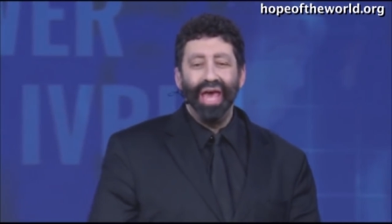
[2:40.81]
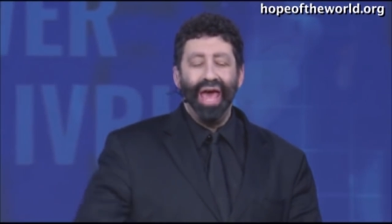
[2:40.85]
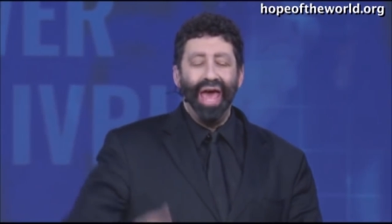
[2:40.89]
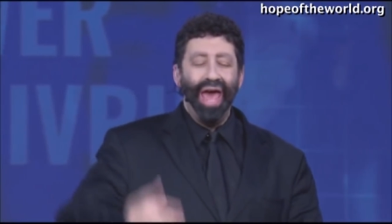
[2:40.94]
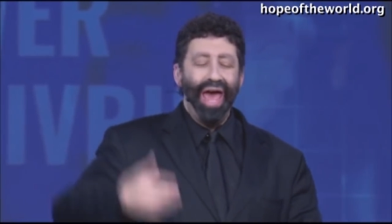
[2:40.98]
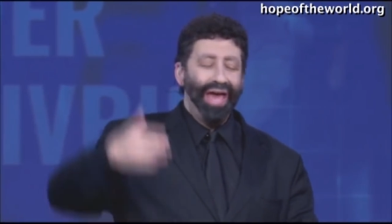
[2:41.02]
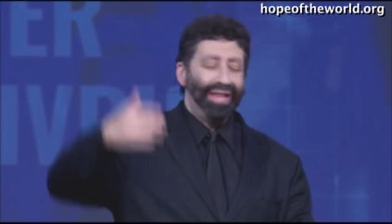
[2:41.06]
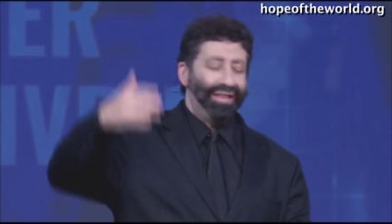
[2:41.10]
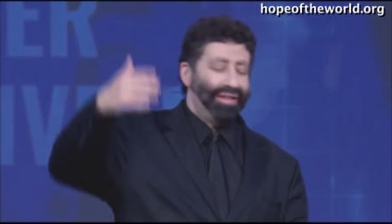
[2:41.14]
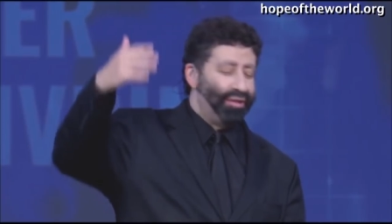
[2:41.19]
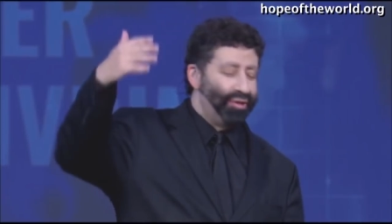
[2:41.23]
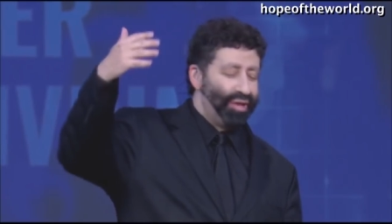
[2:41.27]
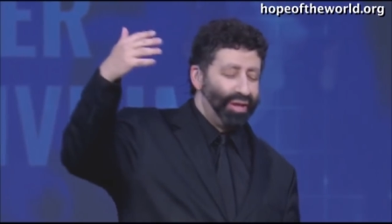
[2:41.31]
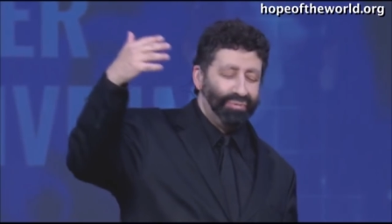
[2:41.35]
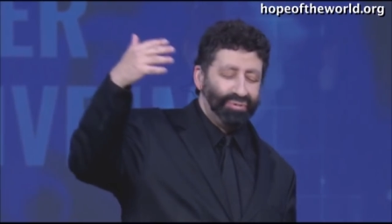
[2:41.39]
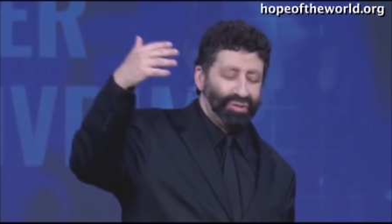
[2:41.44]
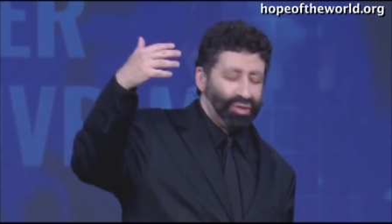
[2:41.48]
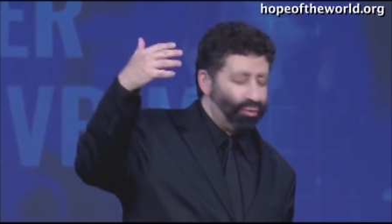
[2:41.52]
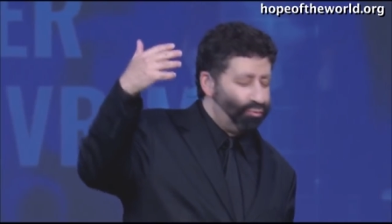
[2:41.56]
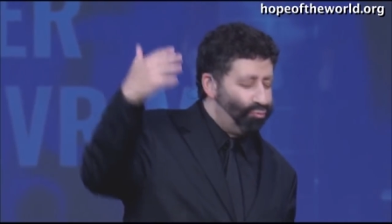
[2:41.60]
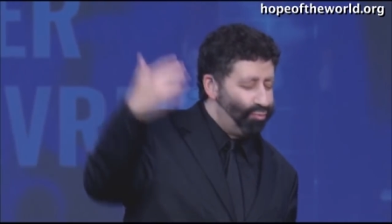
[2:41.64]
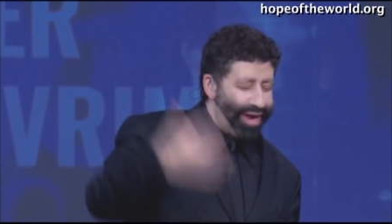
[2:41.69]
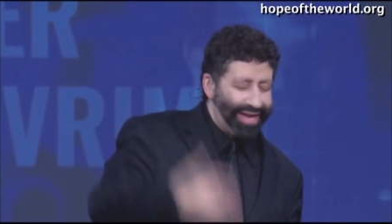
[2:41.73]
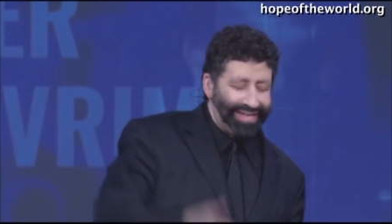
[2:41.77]
and the, it was
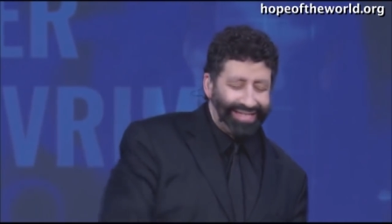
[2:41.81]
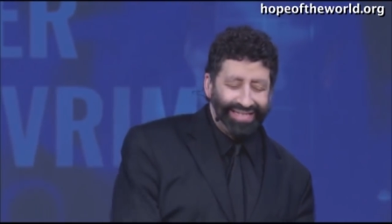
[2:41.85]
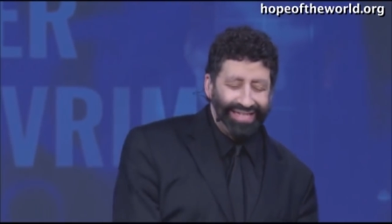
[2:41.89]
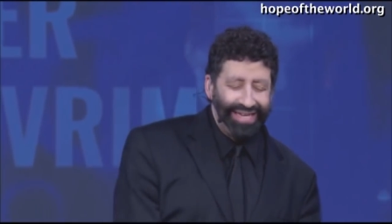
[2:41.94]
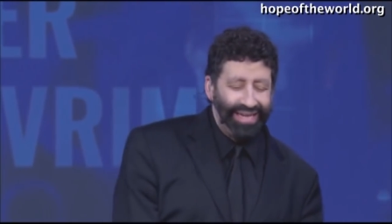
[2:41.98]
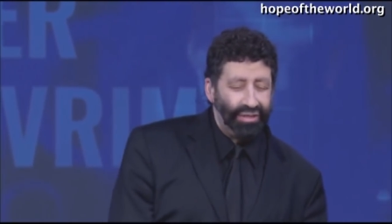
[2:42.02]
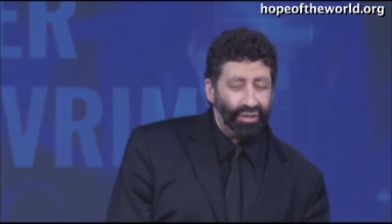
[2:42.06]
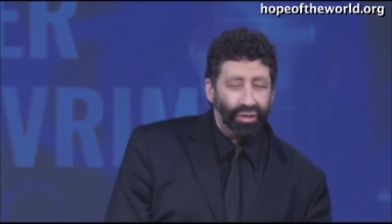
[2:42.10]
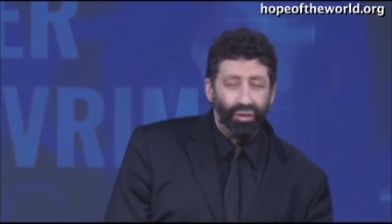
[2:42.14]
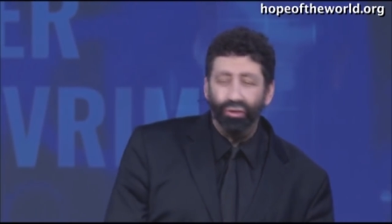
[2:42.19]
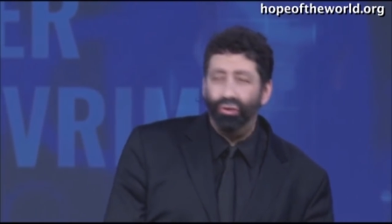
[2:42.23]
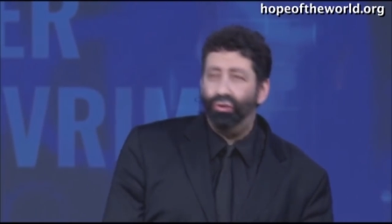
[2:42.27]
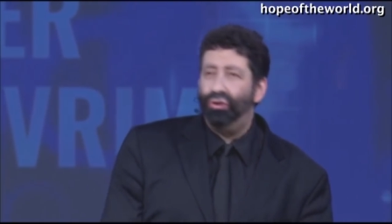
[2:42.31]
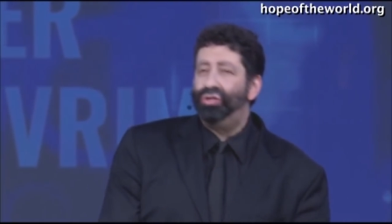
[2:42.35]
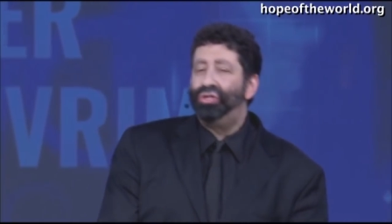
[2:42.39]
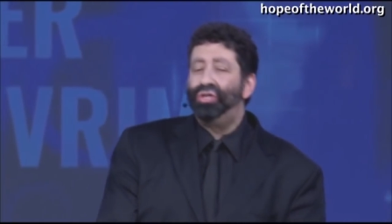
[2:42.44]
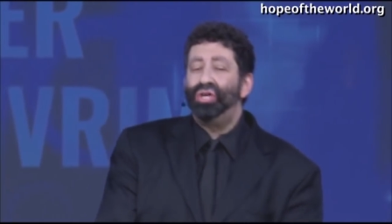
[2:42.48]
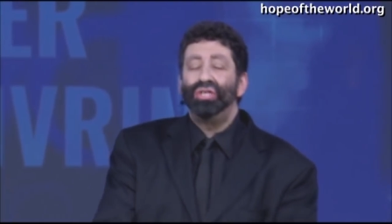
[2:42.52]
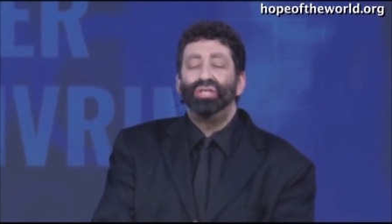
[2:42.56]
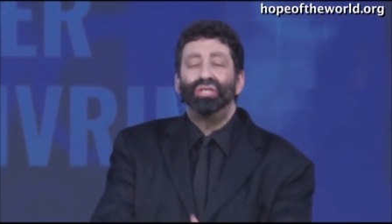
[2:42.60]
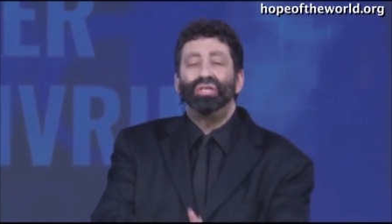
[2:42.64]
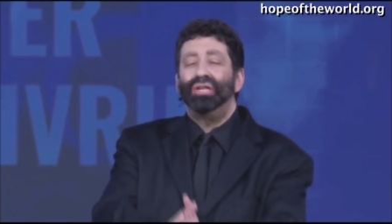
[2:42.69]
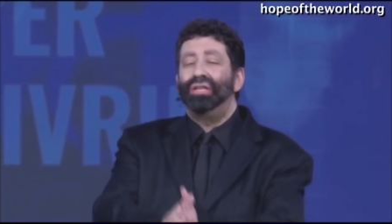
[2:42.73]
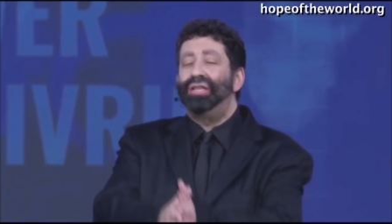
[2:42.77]
a Red Sea, and the Lord
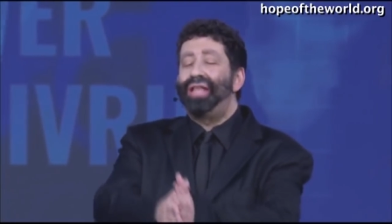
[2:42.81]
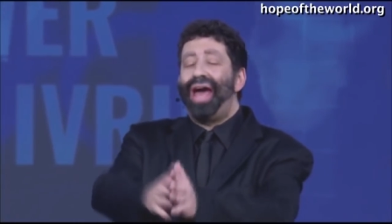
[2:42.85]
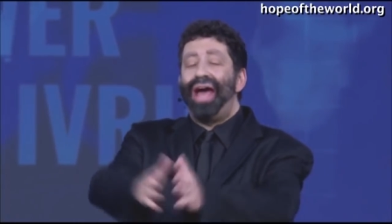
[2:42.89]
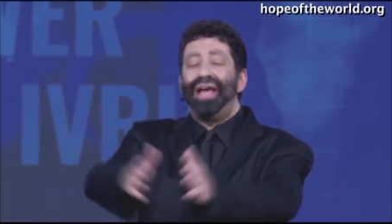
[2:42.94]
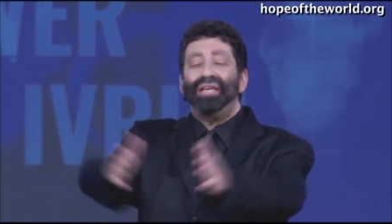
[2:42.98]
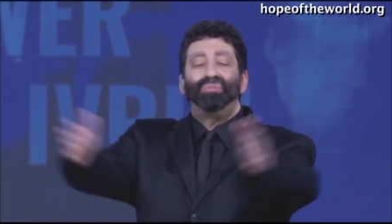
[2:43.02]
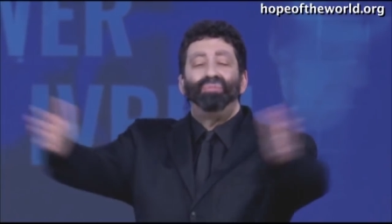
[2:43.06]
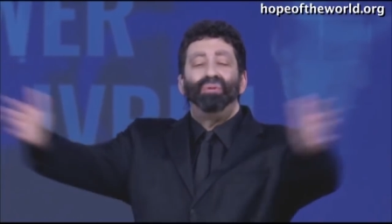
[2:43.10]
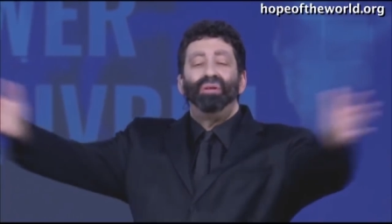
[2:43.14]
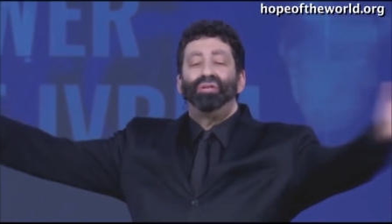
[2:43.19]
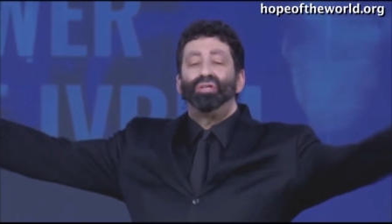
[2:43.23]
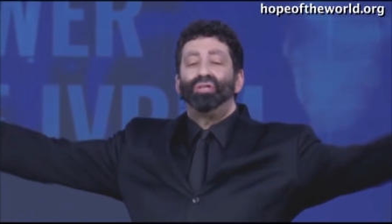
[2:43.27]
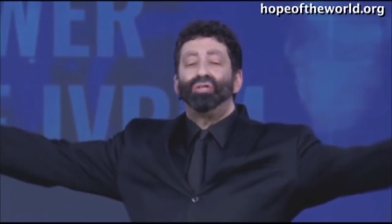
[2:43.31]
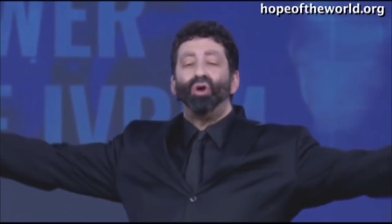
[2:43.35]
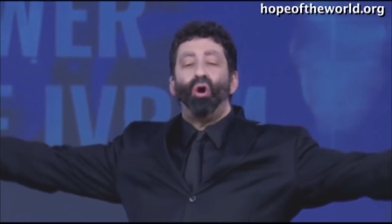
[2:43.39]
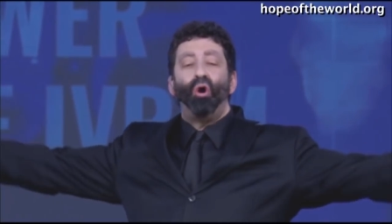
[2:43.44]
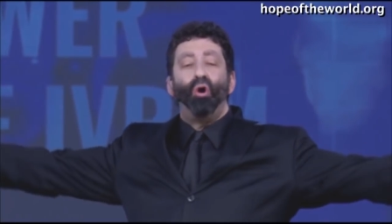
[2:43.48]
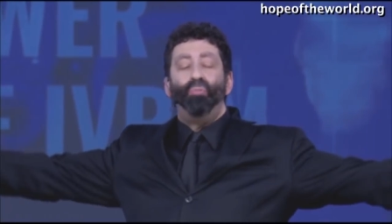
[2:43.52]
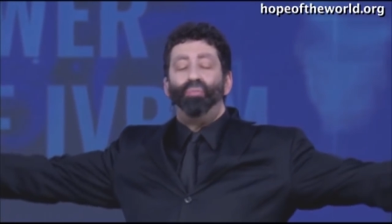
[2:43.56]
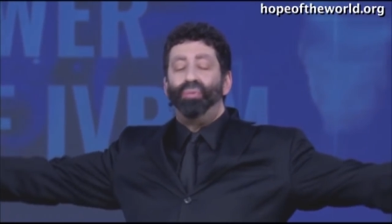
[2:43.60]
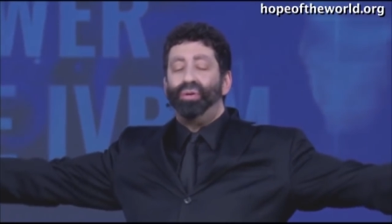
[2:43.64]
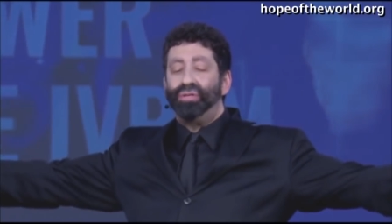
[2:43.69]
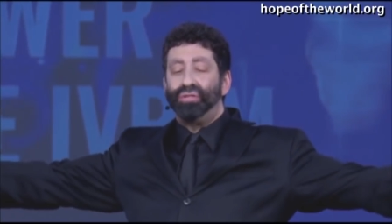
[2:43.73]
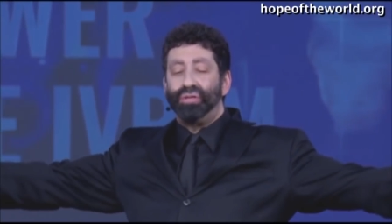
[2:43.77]
just, last minute, just
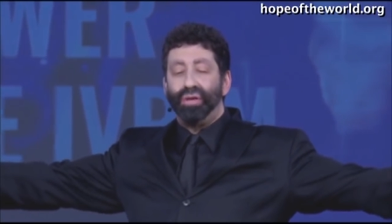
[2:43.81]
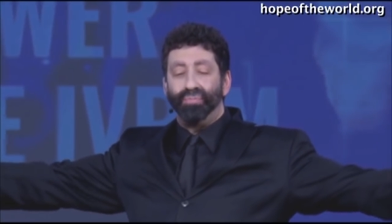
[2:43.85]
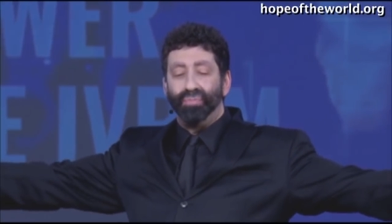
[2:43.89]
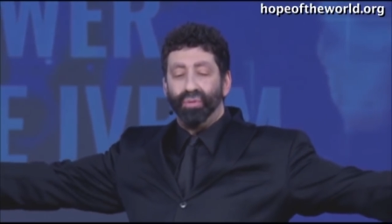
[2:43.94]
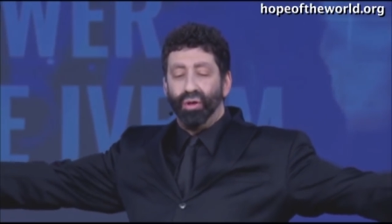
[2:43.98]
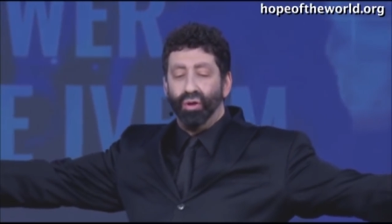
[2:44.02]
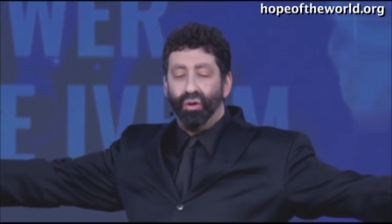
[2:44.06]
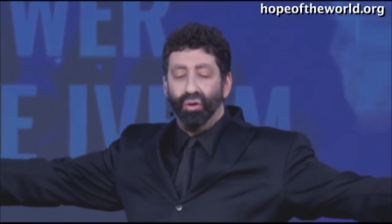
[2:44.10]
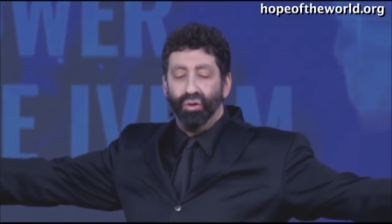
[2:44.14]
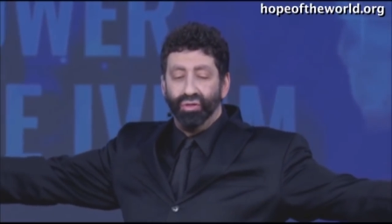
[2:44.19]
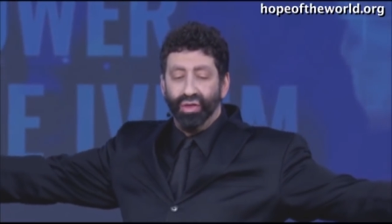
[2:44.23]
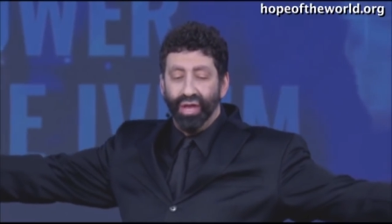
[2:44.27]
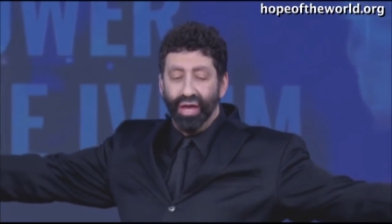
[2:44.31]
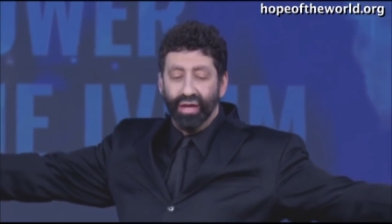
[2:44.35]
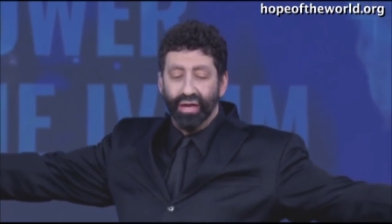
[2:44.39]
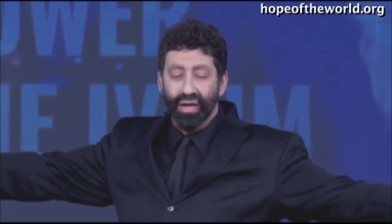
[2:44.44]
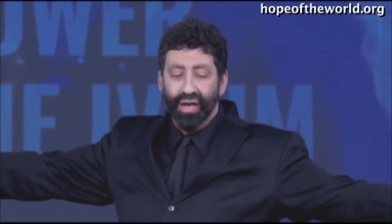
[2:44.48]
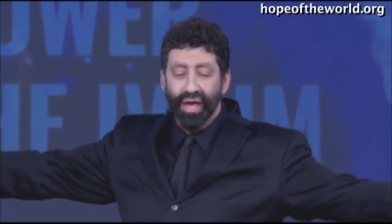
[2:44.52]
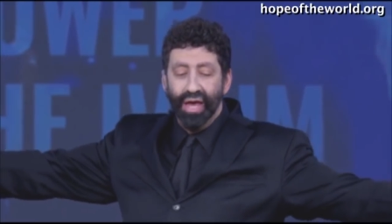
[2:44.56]
opens up the whole thing.